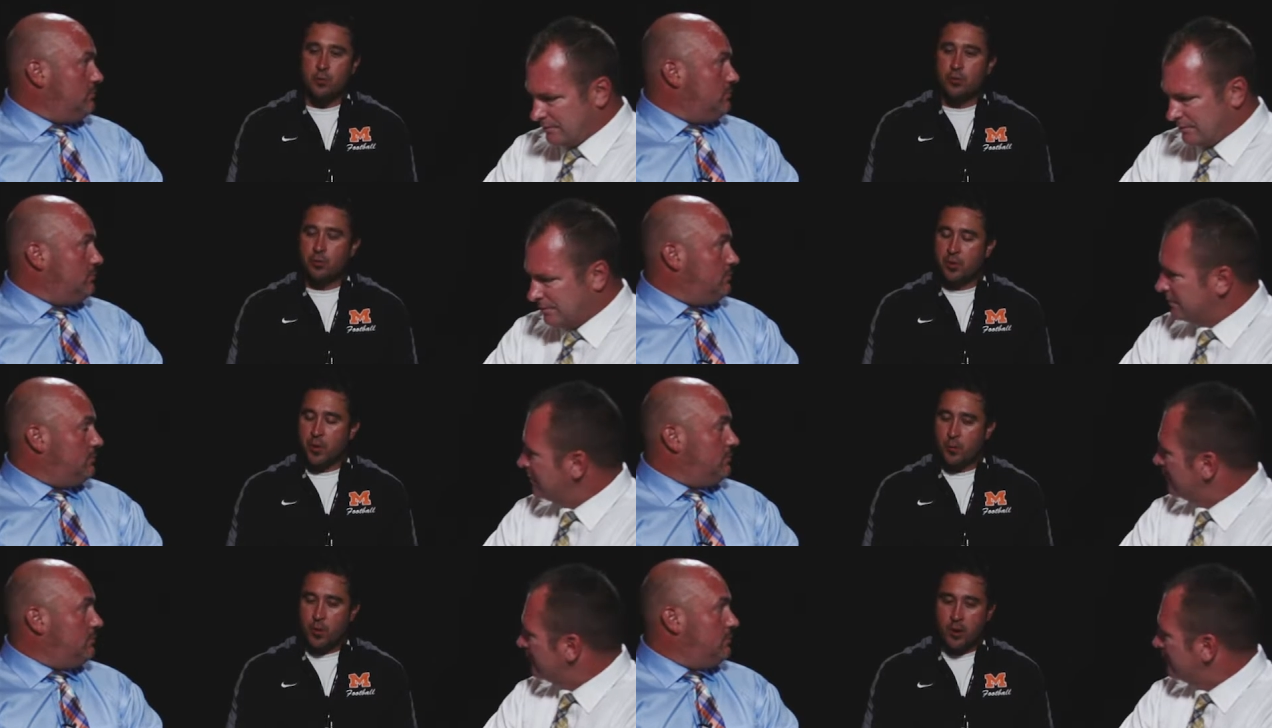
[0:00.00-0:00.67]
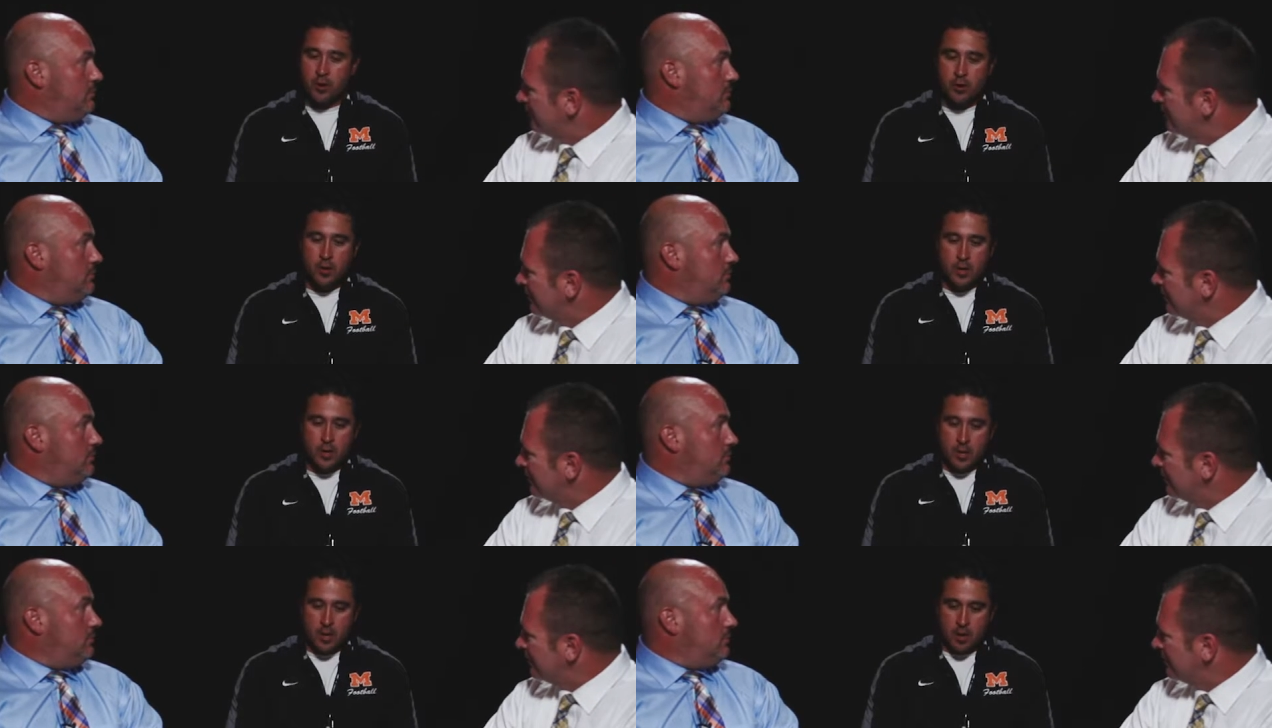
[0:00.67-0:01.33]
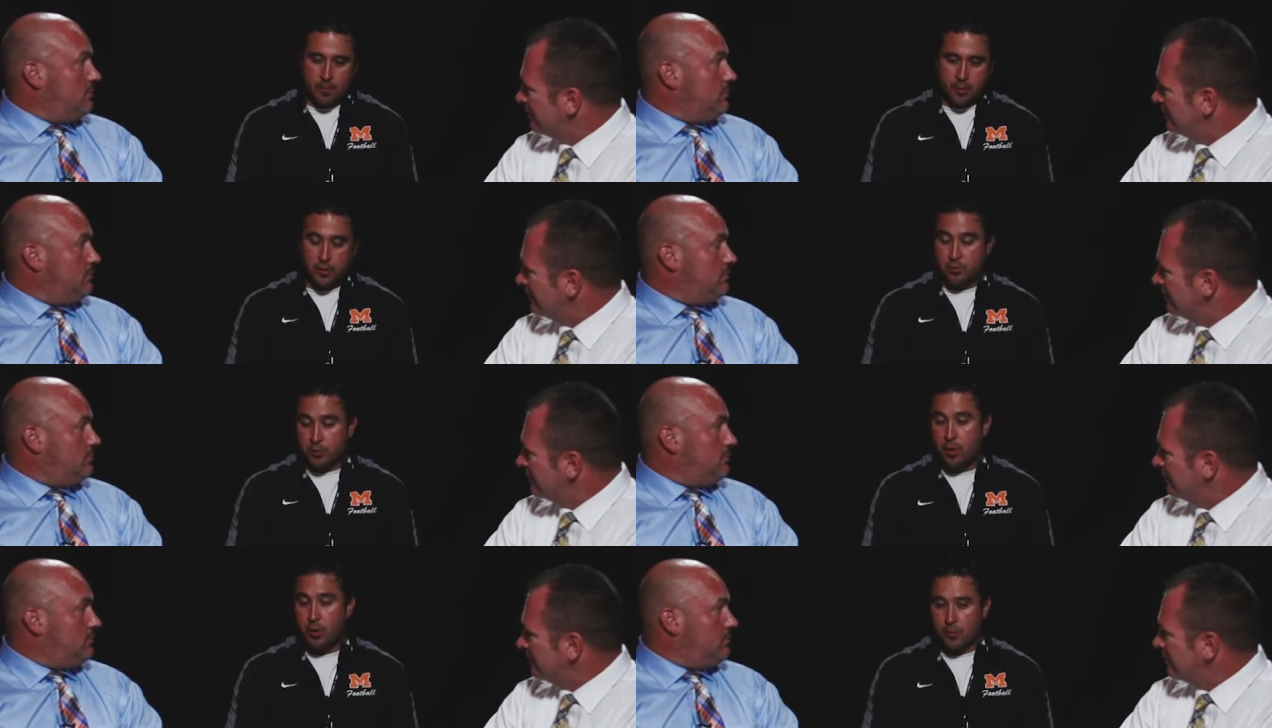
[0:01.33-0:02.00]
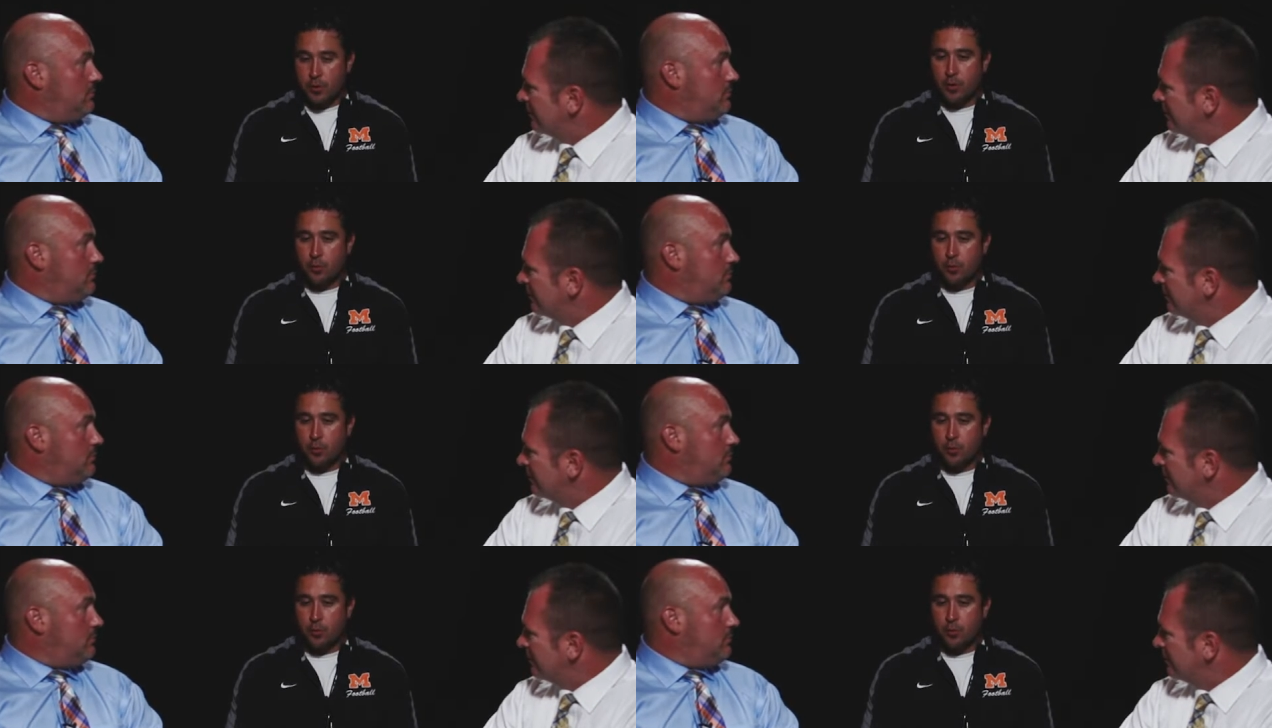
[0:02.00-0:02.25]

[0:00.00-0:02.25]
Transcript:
Speaker 1: can play where, um, because we know you know